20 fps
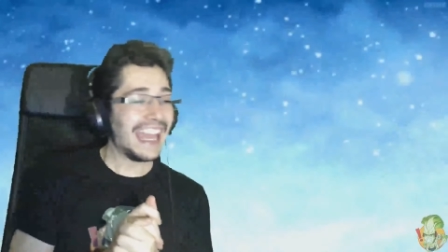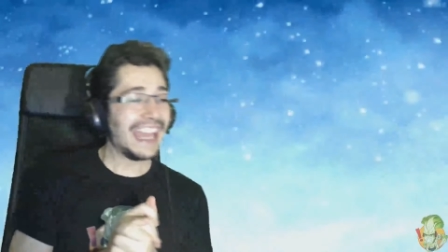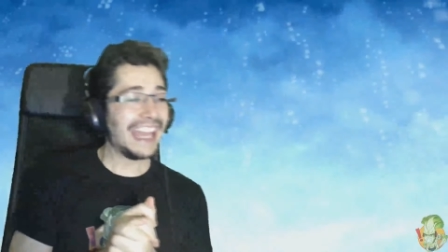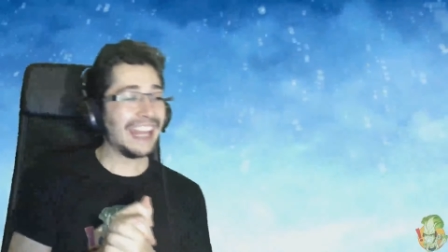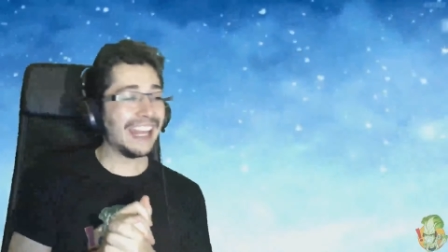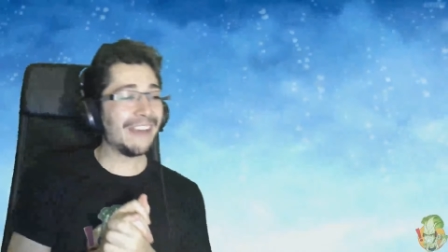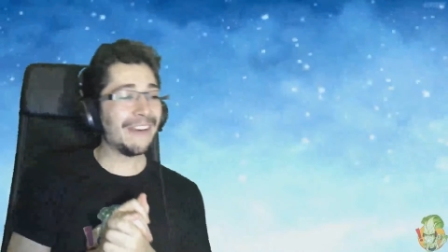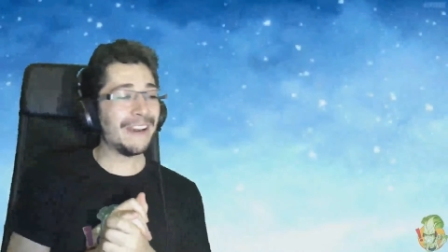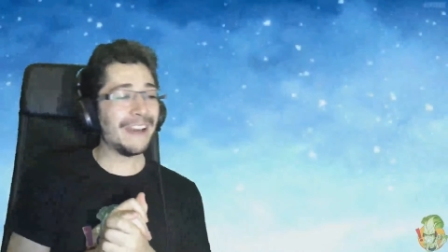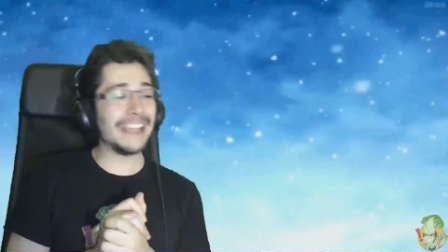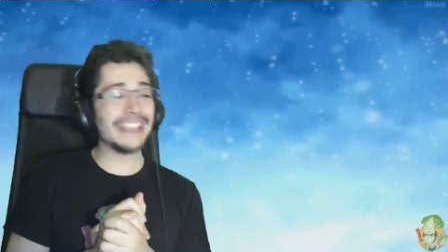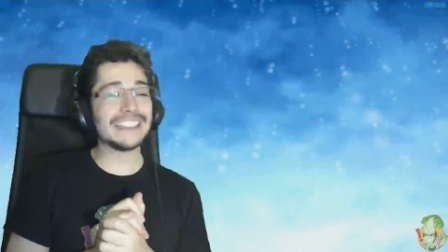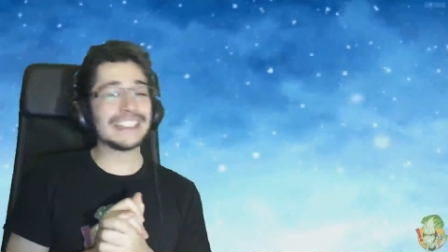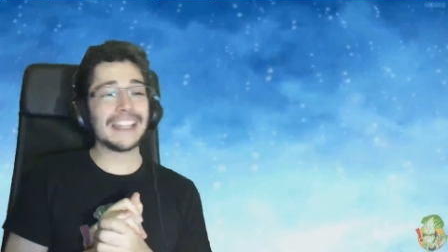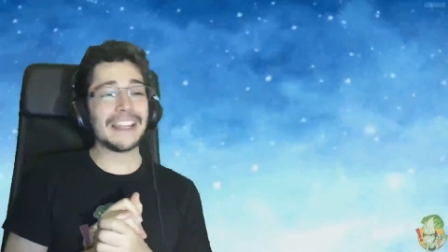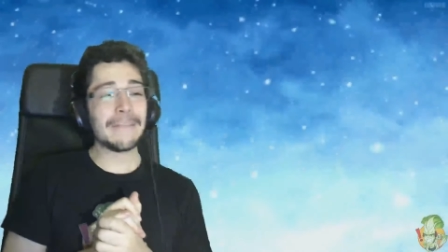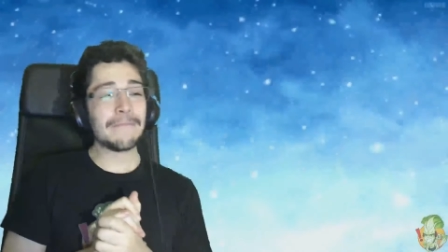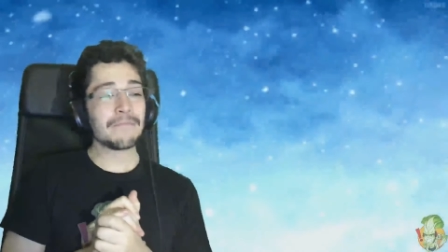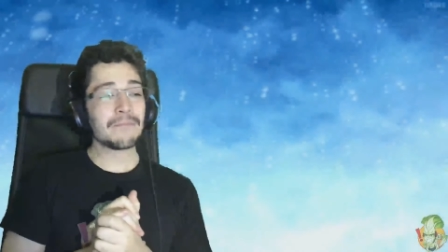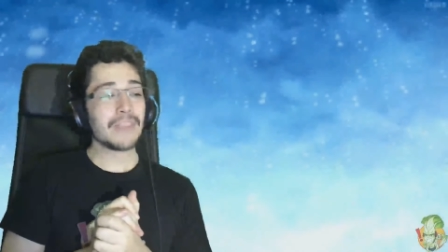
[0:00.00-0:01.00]

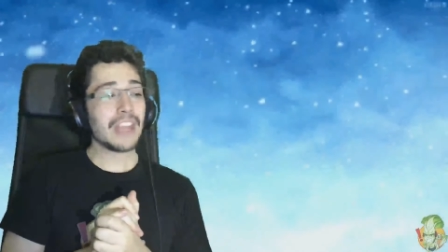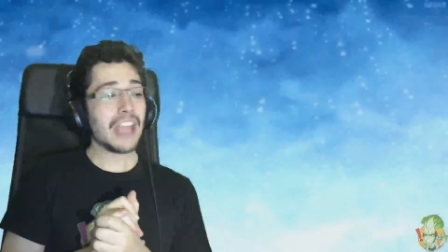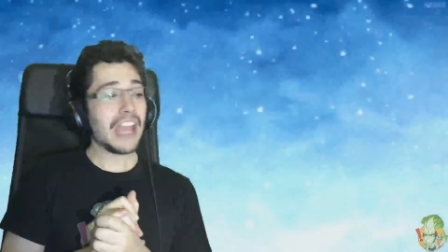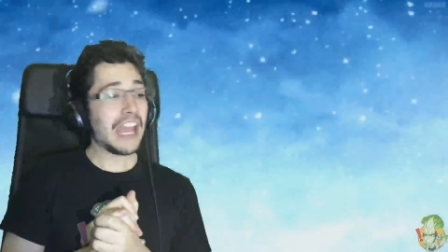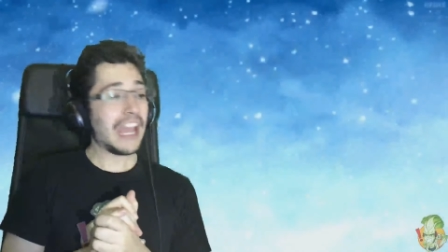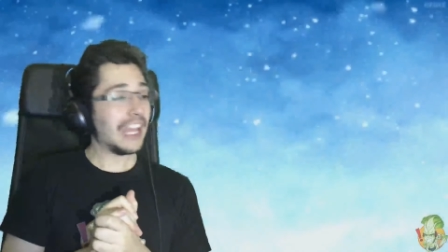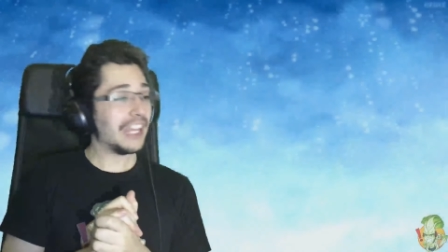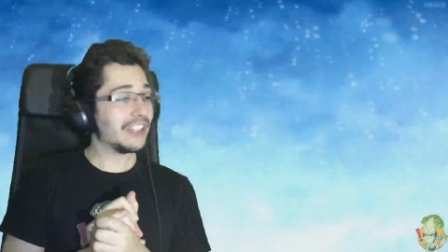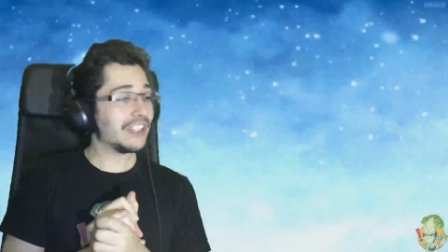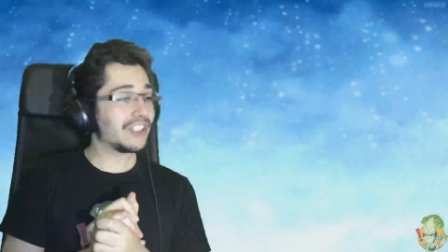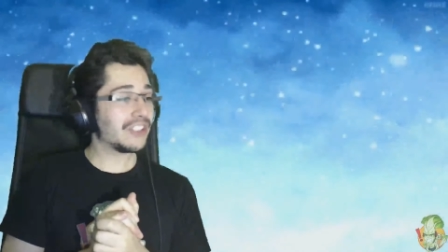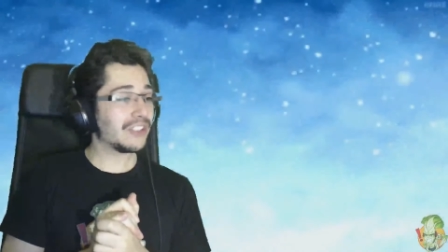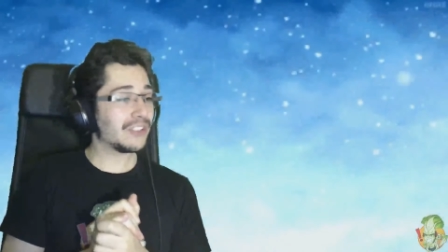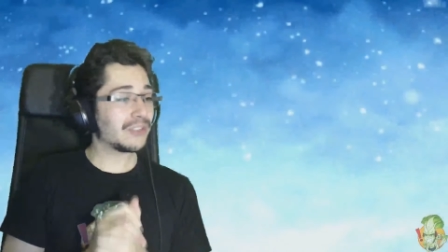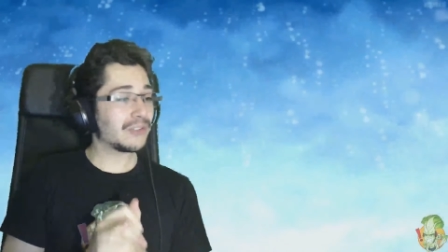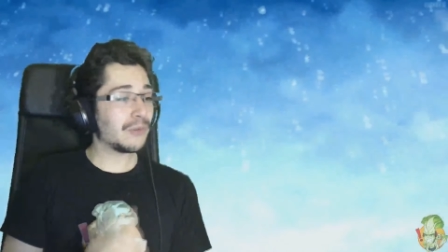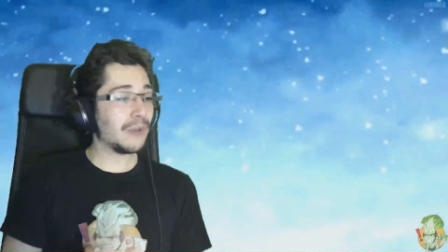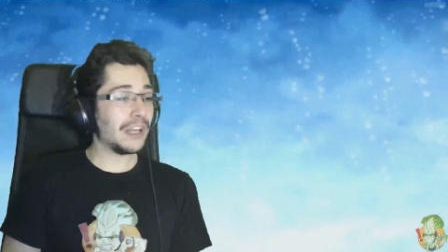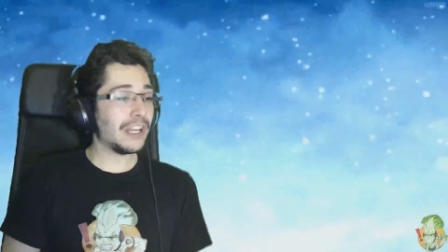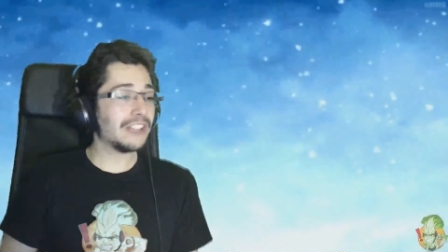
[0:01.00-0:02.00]
Anyways, I
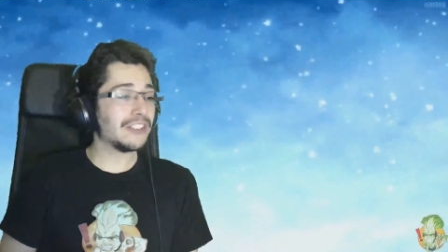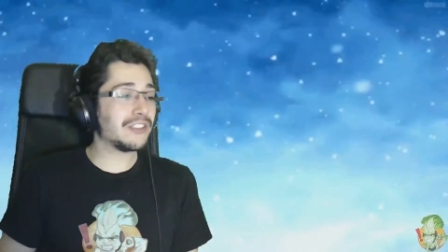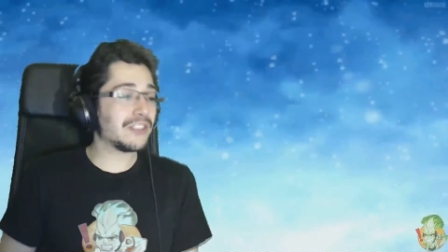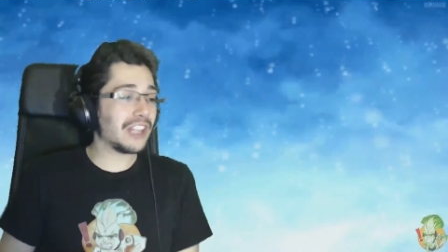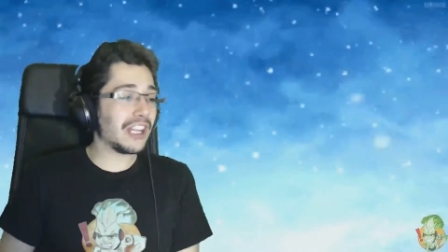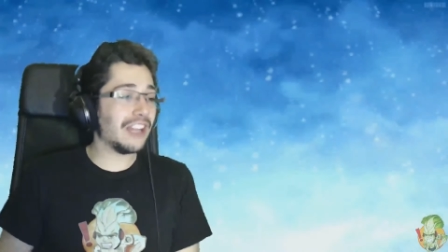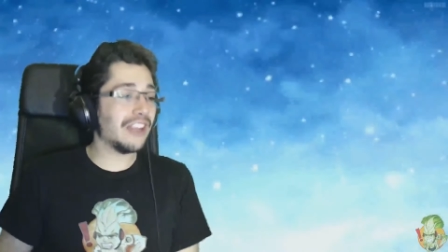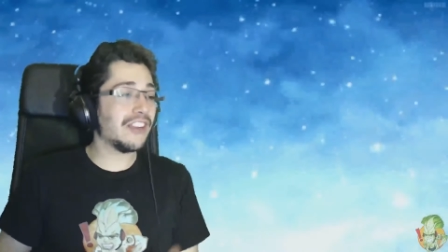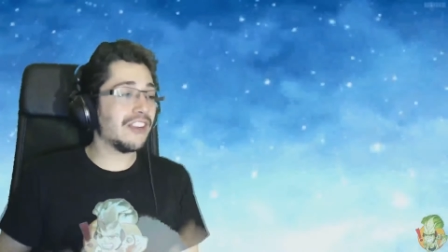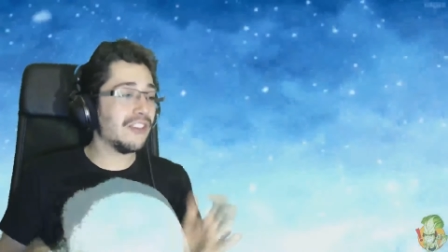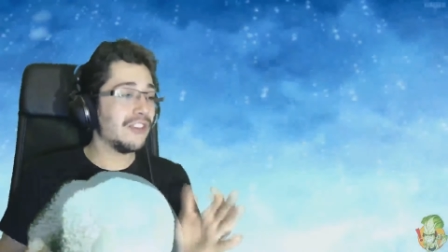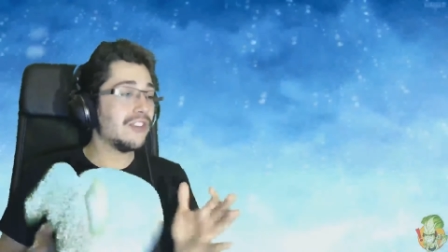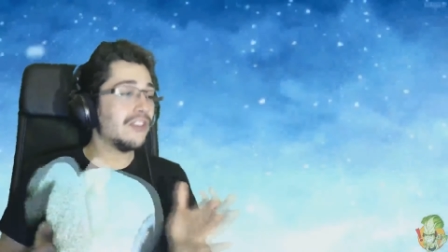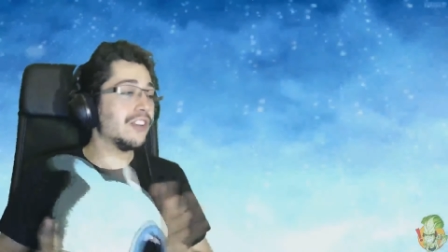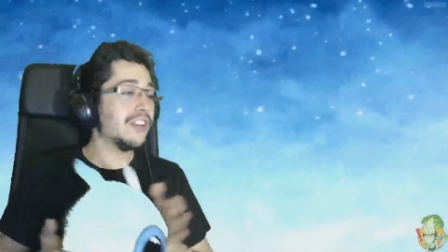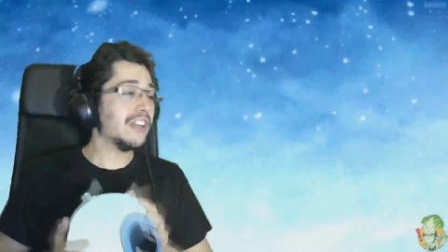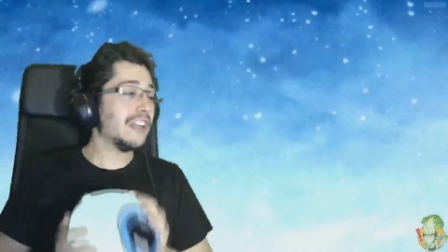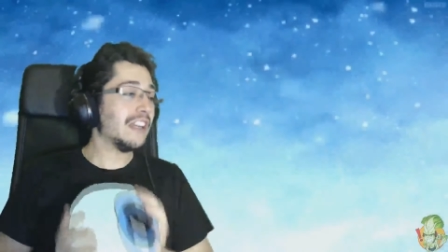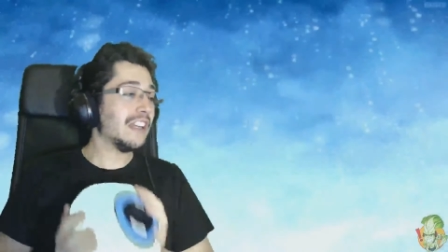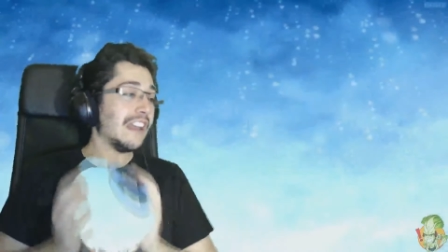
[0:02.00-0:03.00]
just wanted to tell
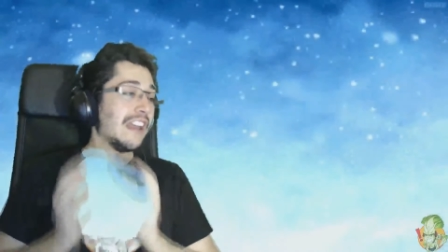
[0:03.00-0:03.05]
you,